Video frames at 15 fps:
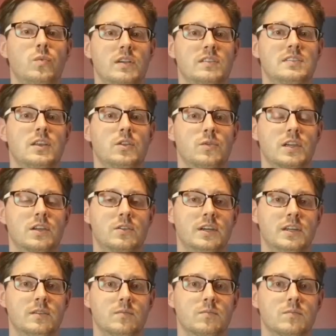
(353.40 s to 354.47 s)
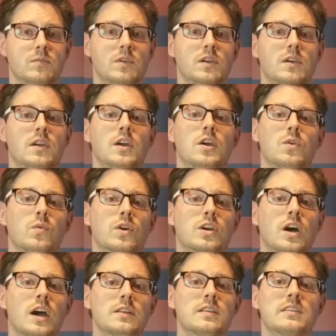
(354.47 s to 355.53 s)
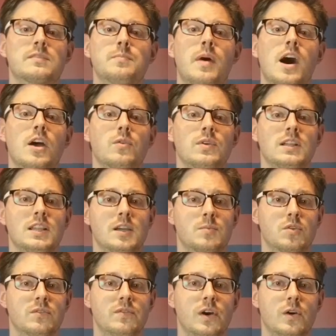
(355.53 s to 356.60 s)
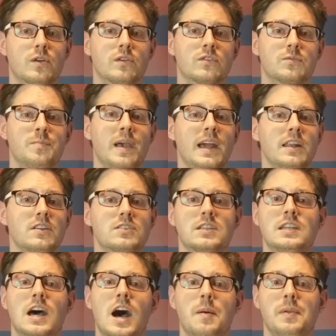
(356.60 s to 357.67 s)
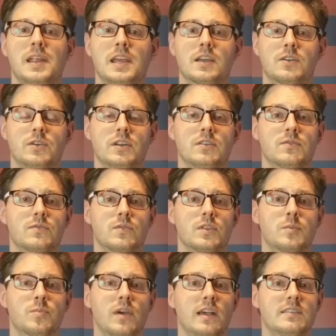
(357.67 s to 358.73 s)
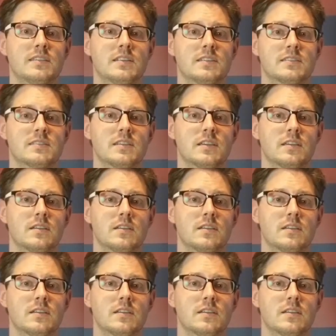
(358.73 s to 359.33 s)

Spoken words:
was Hillary Clinton. Regardless, moderate liberal voters managed to nominate Clinton for the presidency.